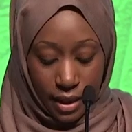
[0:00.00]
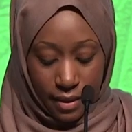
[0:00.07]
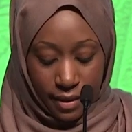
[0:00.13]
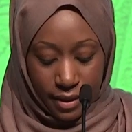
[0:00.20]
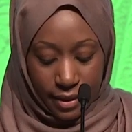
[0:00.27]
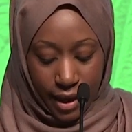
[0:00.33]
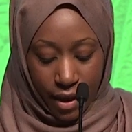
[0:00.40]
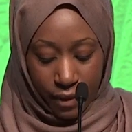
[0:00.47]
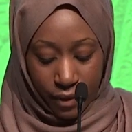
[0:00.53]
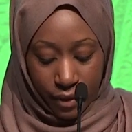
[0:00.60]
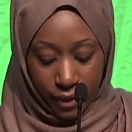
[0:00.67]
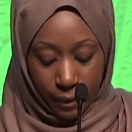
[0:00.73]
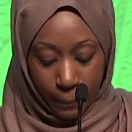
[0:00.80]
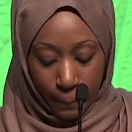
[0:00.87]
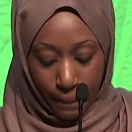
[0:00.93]
in the South,
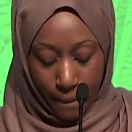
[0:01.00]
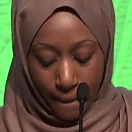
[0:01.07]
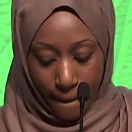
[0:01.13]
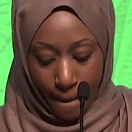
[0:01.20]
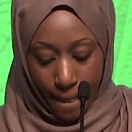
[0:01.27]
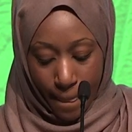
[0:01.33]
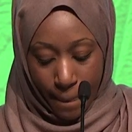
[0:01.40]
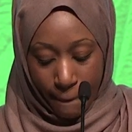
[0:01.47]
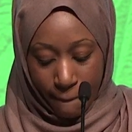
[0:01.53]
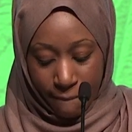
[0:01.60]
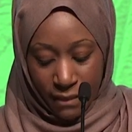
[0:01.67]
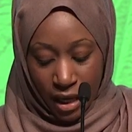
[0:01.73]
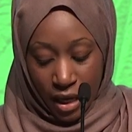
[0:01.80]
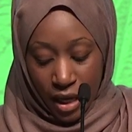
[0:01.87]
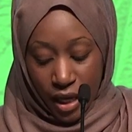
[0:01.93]

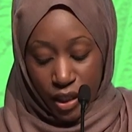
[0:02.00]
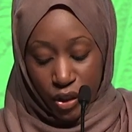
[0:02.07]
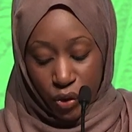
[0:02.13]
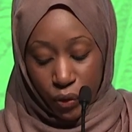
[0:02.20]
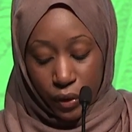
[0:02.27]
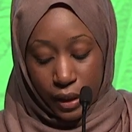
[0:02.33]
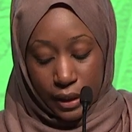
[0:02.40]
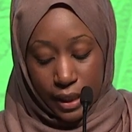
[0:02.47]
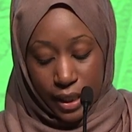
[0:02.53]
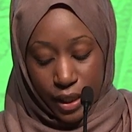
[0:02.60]
historically